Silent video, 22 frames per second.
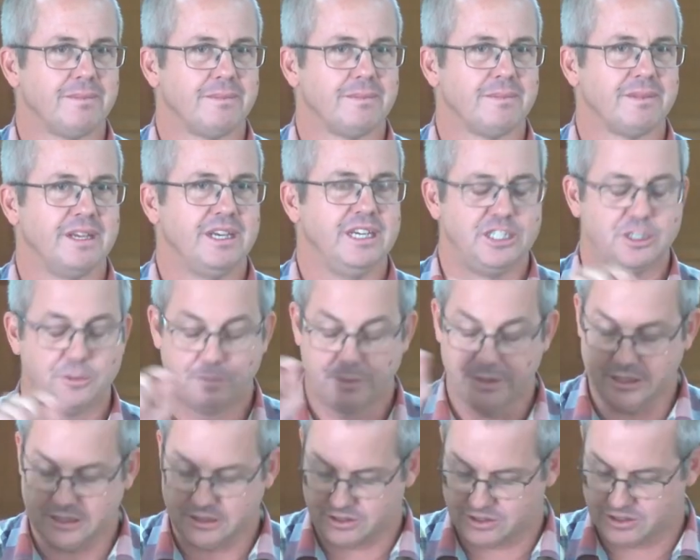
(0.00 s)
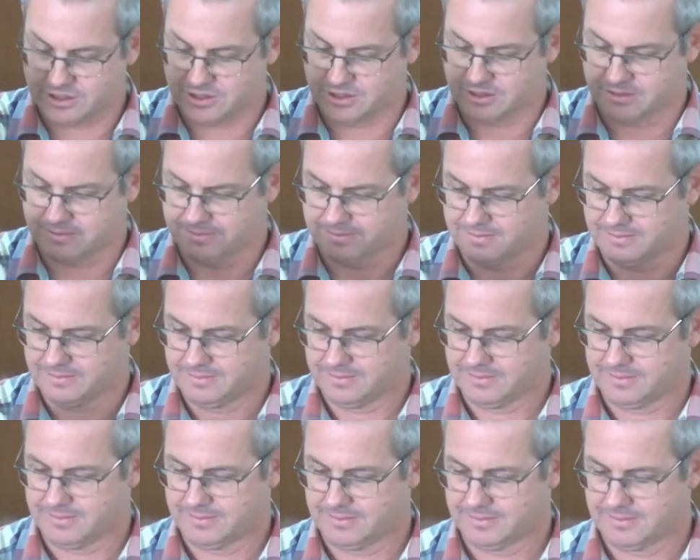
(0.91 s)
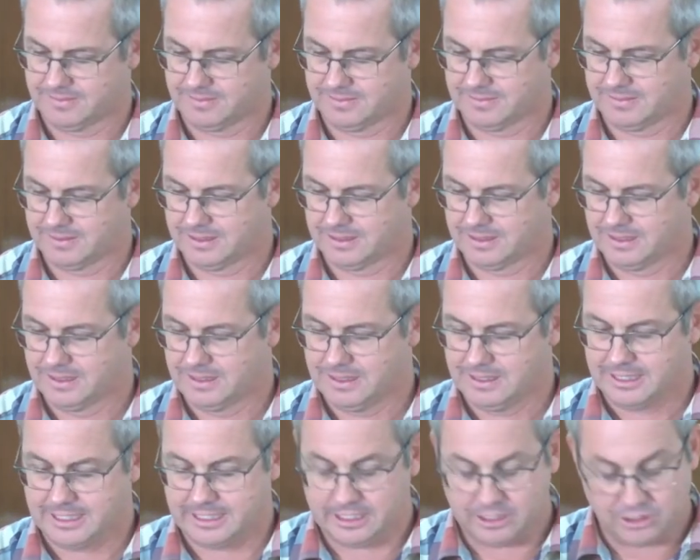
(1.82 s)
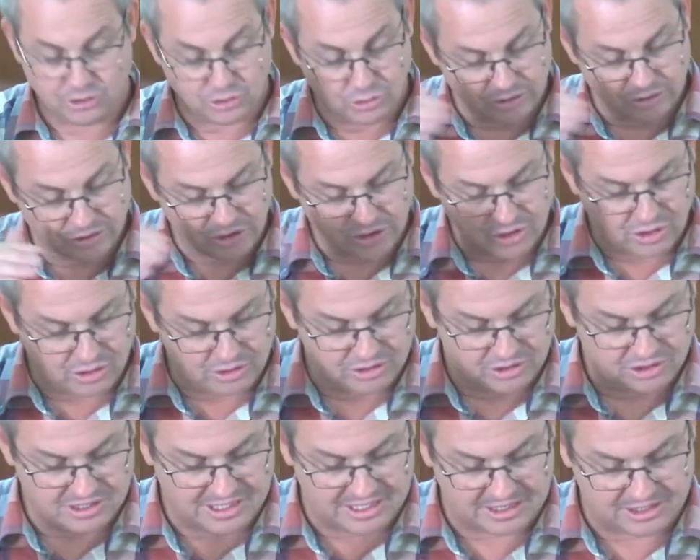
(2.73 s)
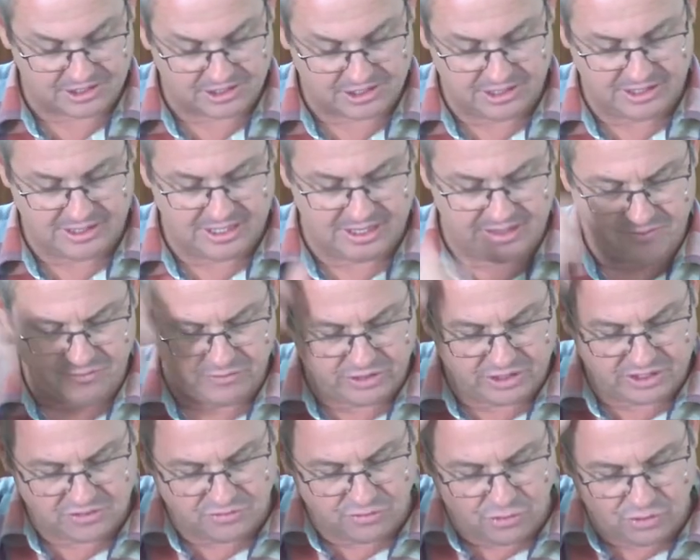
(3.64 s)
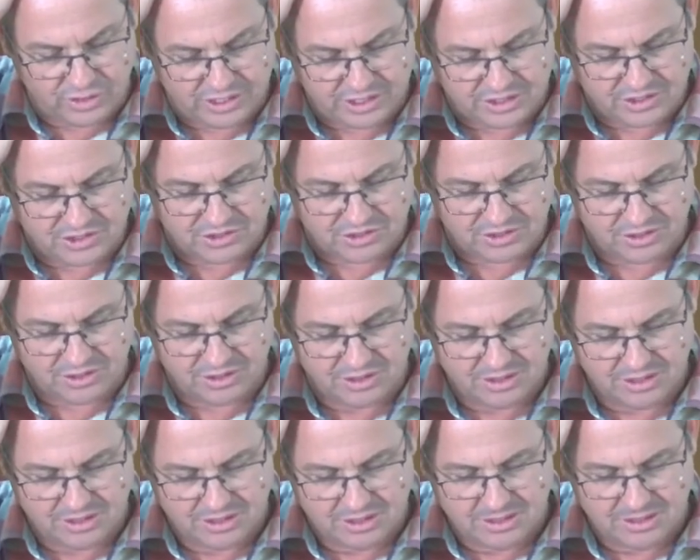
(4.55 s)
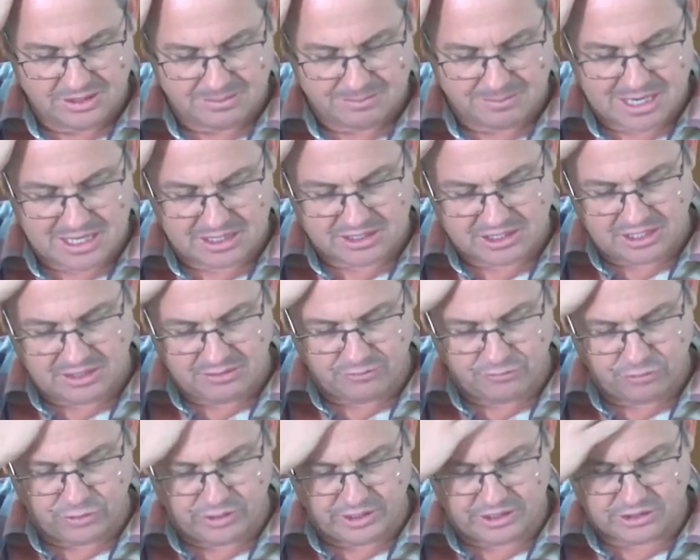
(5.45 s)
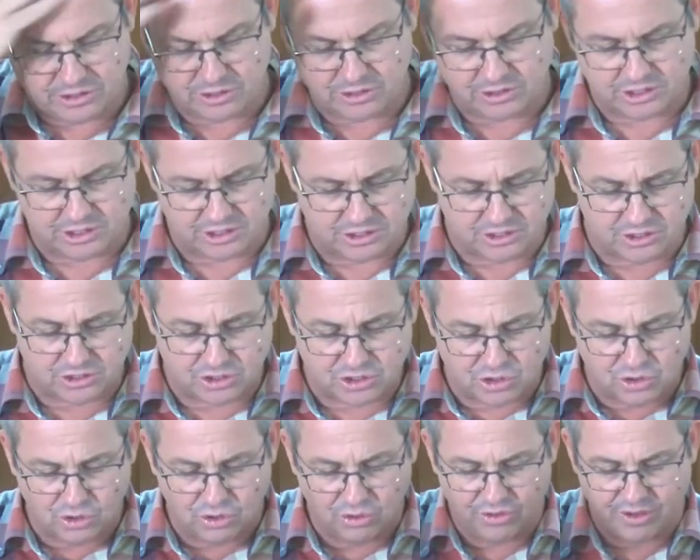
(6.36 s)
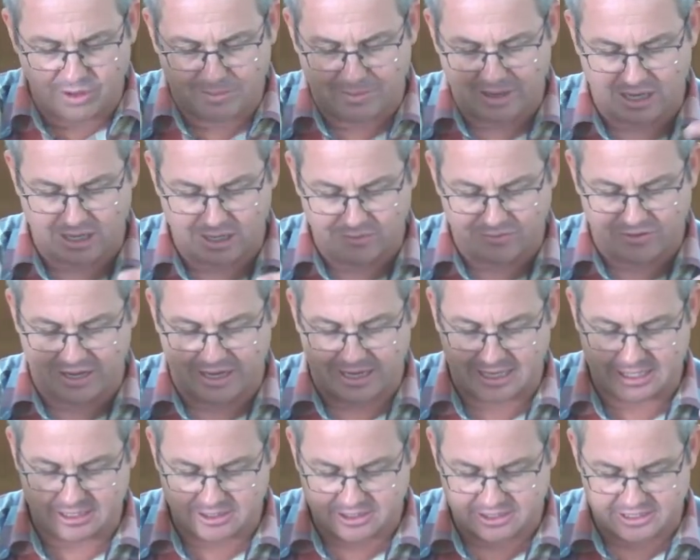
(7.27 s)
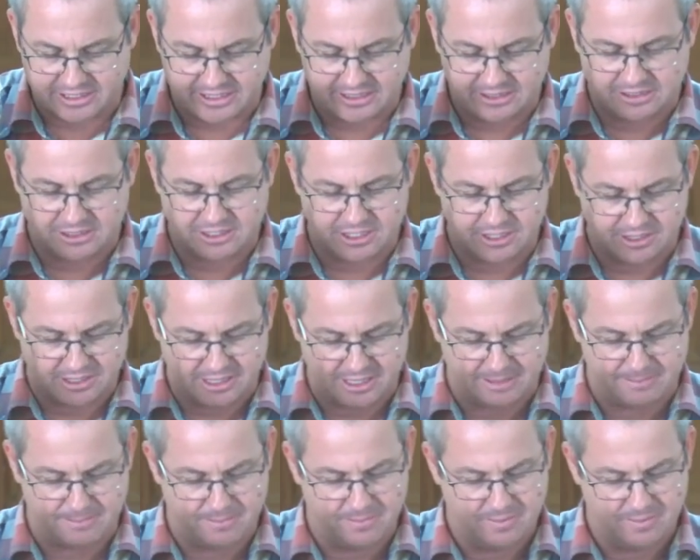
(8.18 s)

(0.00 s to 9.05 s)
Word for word: He speaks to them. And he draws a contrast. See there in verse 42. Mark 10 42. Jesus called them over and said to them,